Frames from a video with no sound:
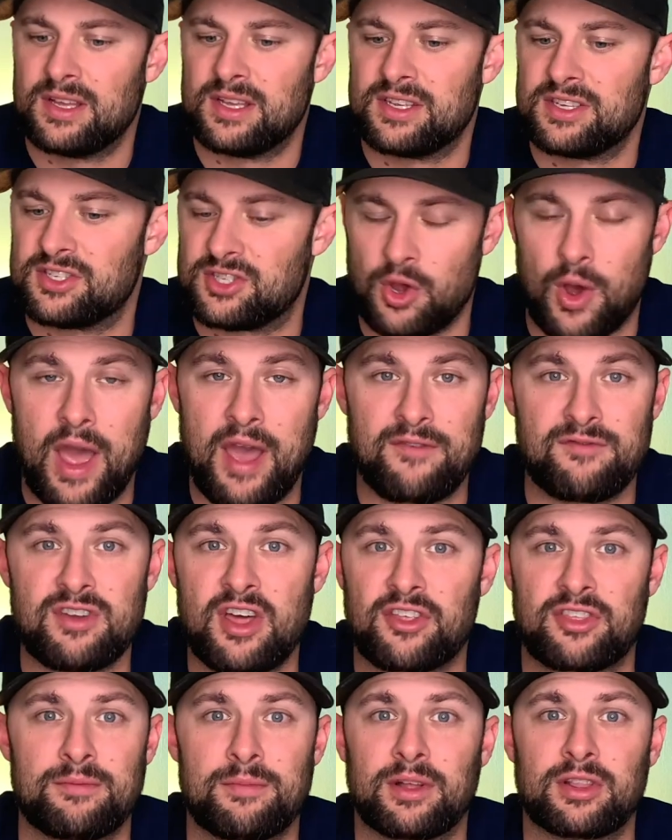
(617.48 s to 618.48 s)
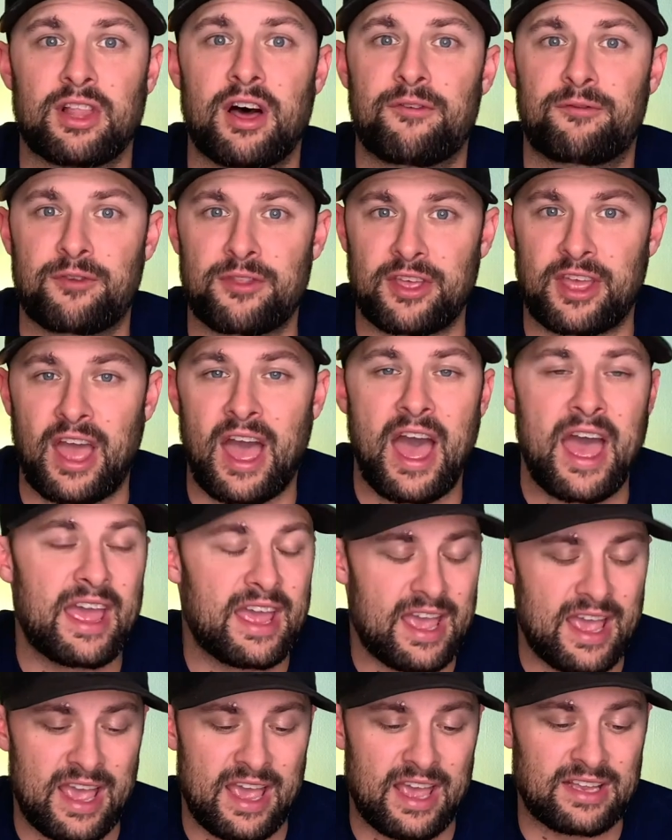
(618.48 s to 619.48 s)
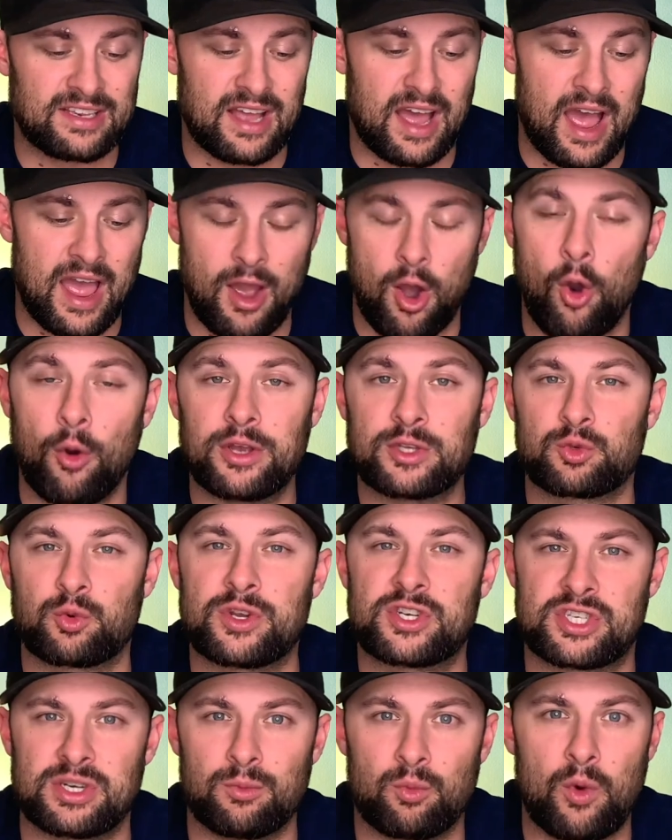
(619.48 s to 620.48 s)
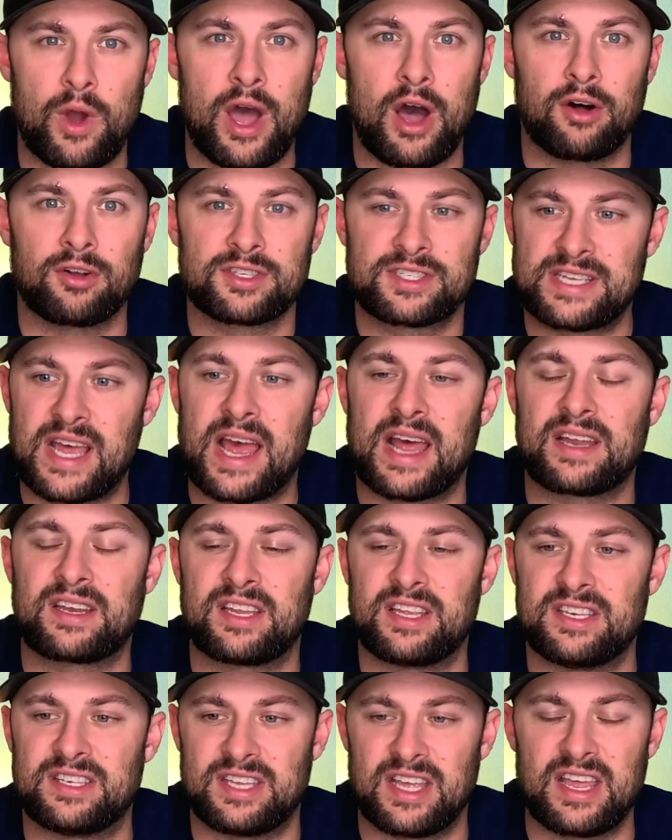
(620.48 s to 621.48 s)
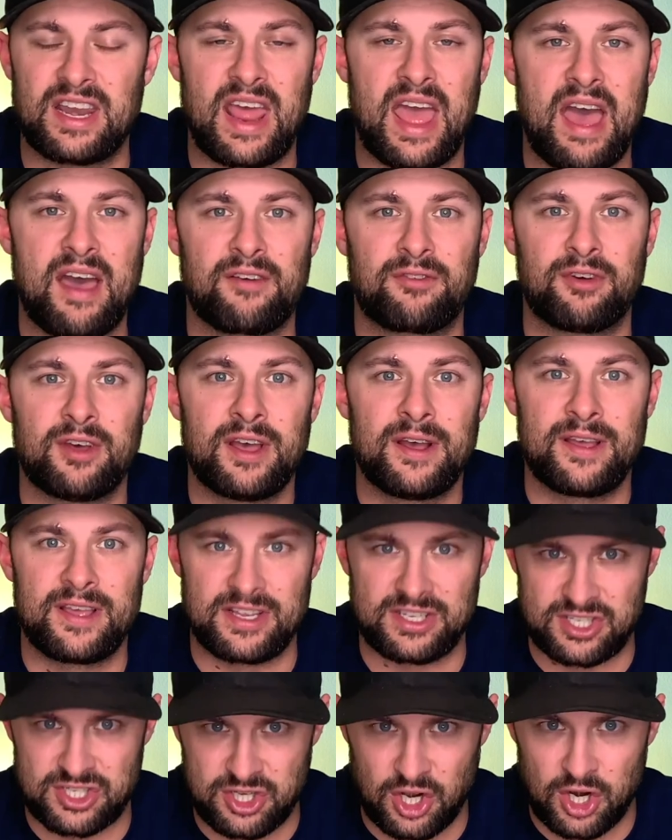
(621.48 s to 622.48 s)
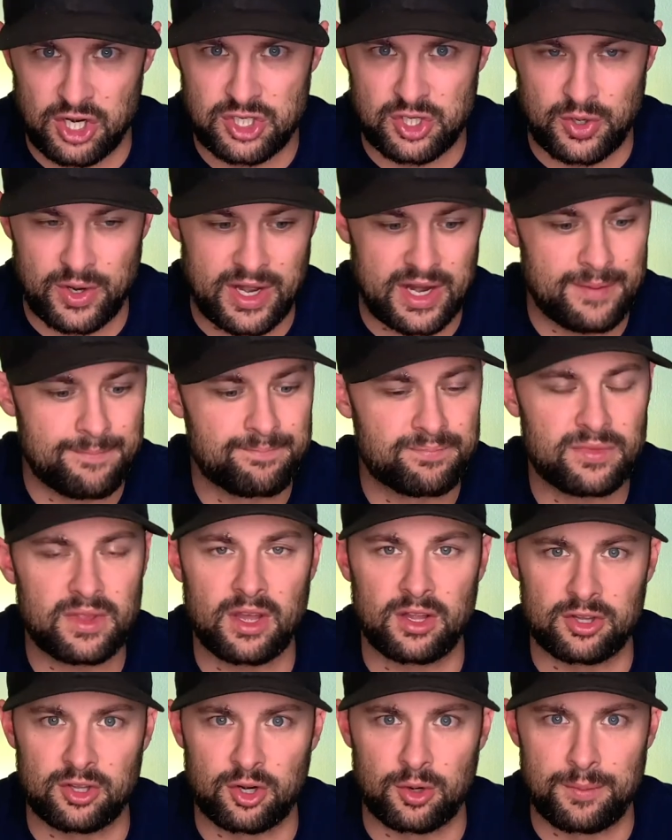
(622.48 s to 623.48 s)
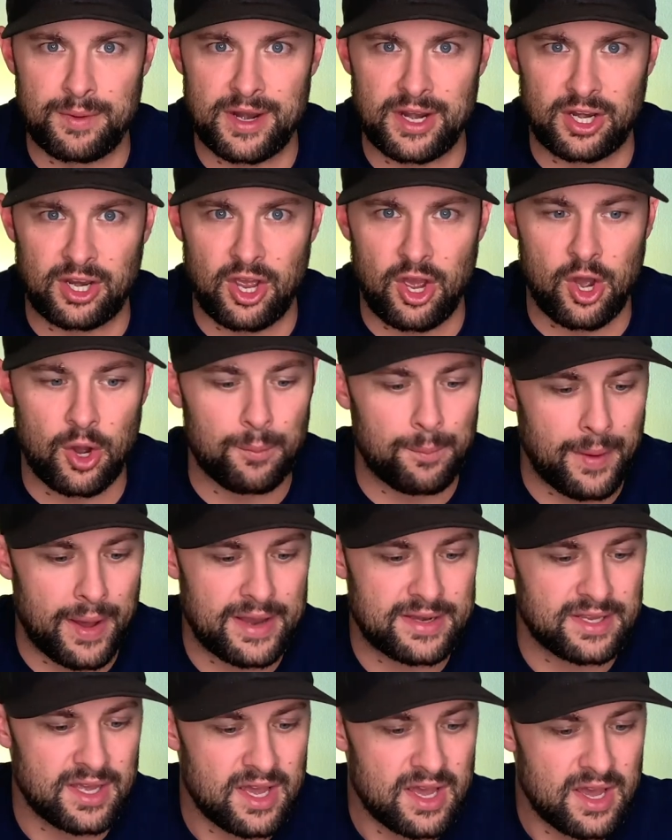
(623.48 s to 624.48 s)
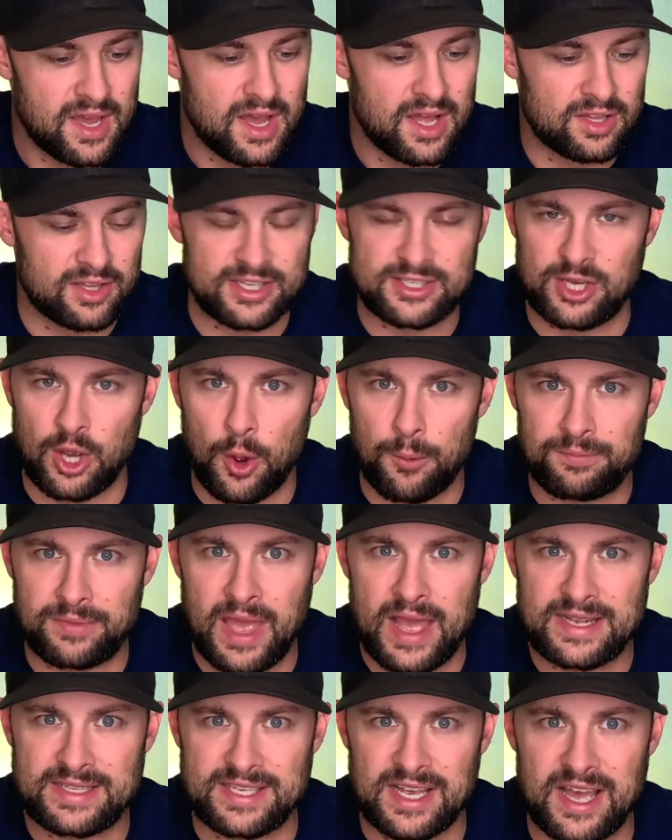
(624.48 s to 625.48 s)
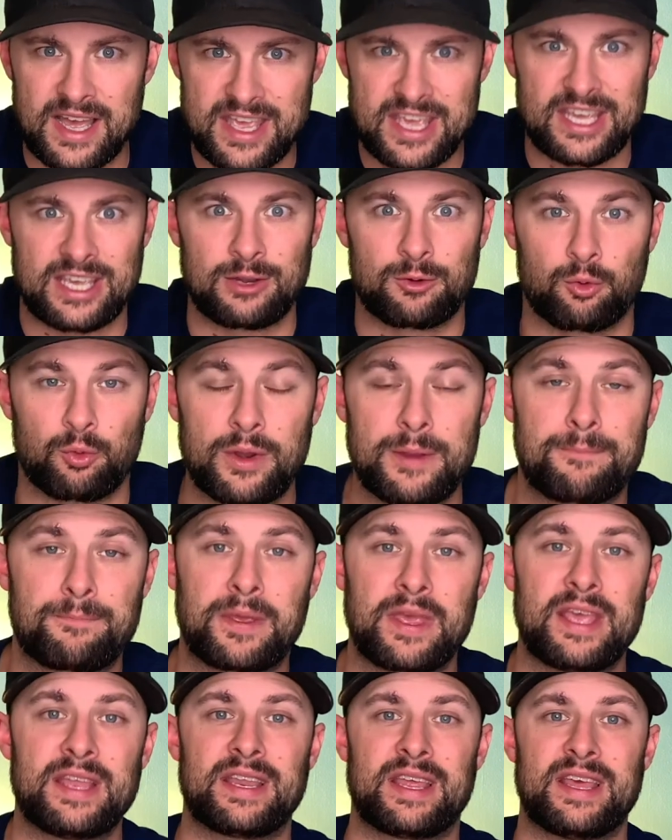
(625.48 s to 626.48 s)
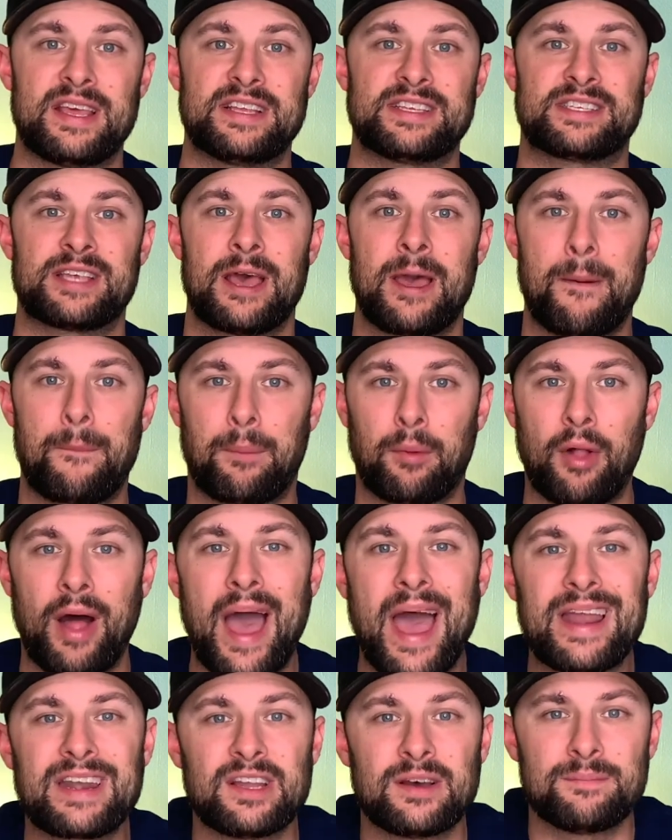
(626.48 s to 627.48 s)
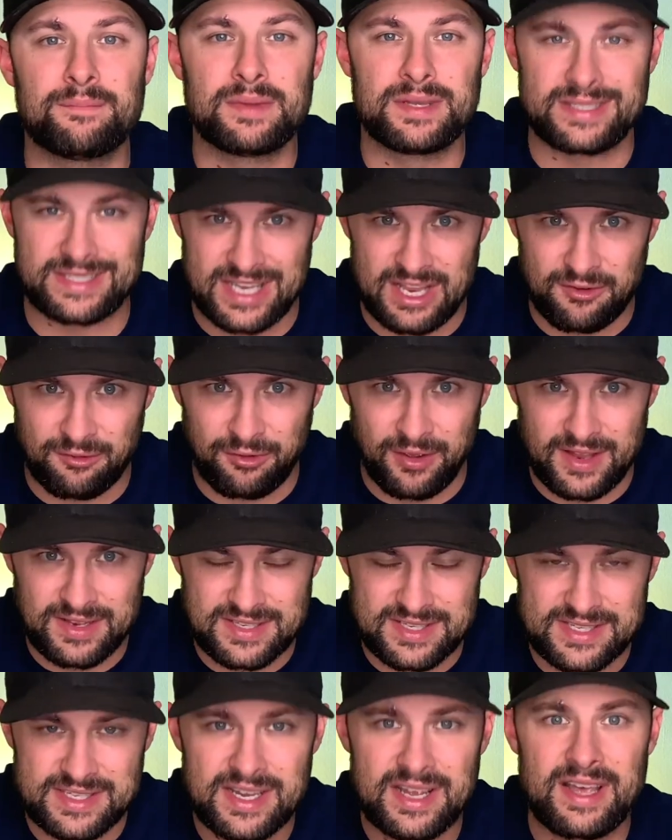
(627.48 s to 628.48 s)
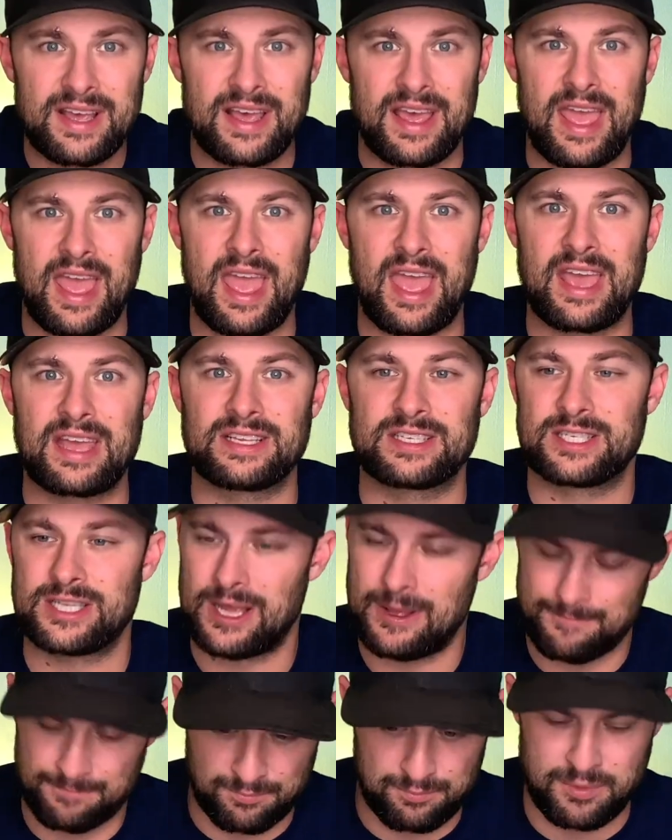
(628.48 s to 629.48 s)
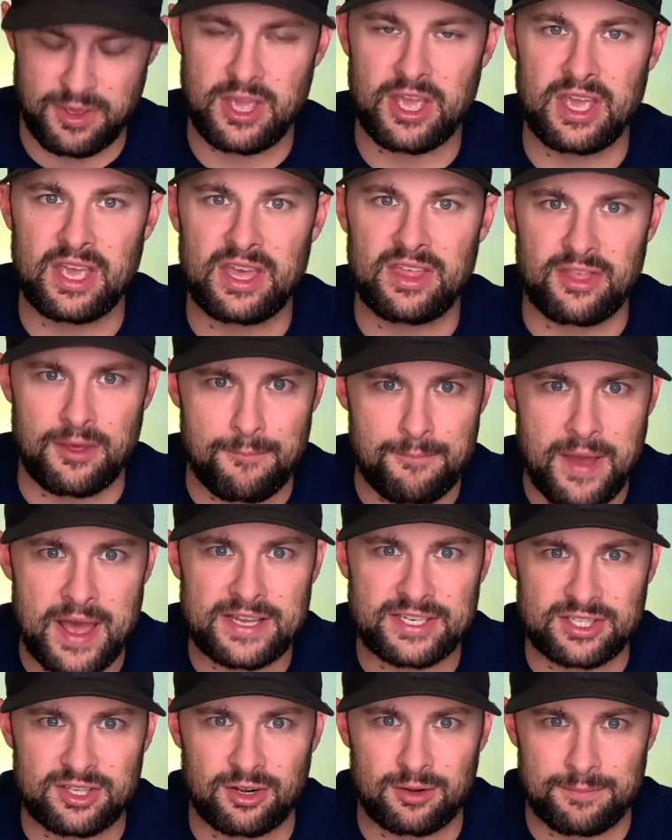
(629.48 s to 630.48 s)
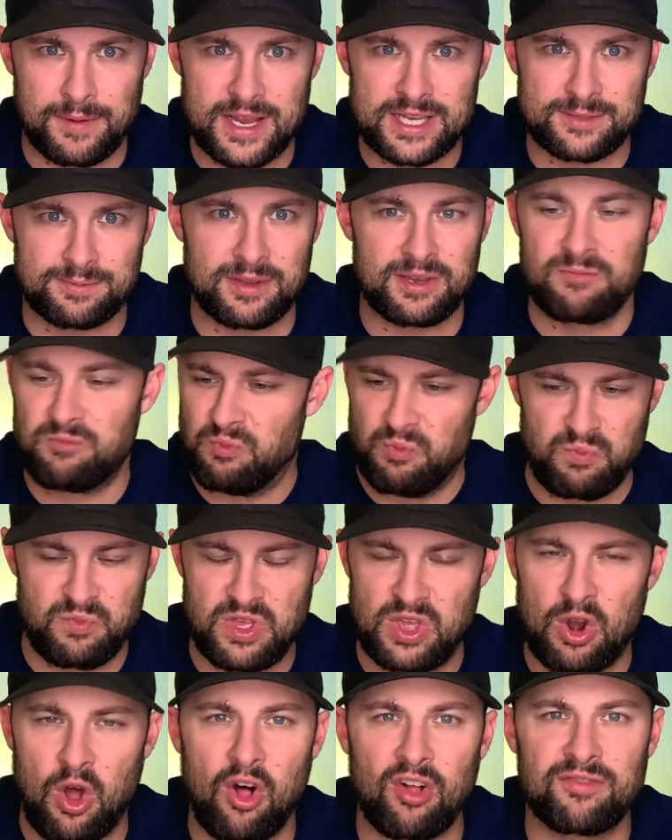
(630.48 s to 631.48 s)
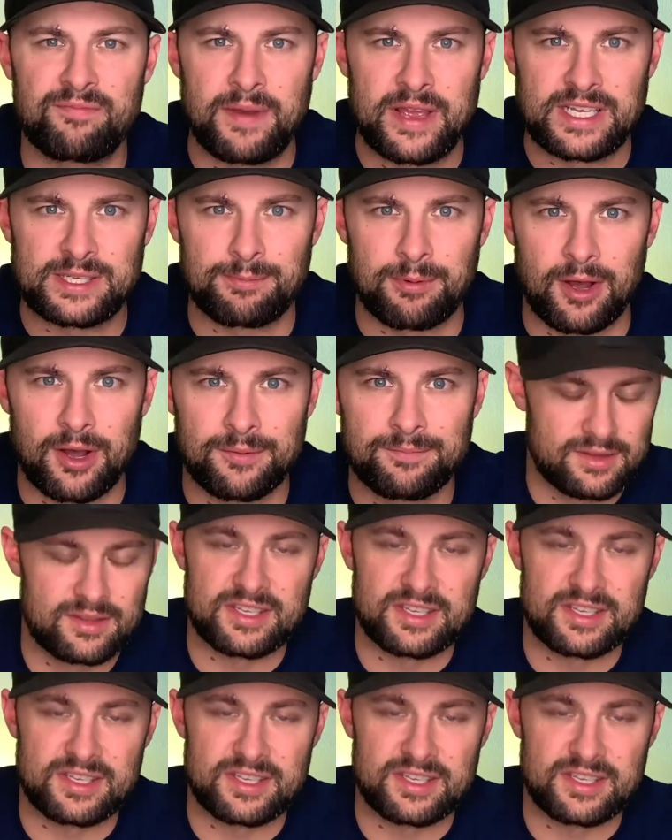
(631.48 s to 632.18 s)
So I have nothing but love for the guy, and I always wish him well. Sad he did have his surgery a little bit ago, but let's hope that he could repeat his platinum defense and be the best third baseman in all of baseball.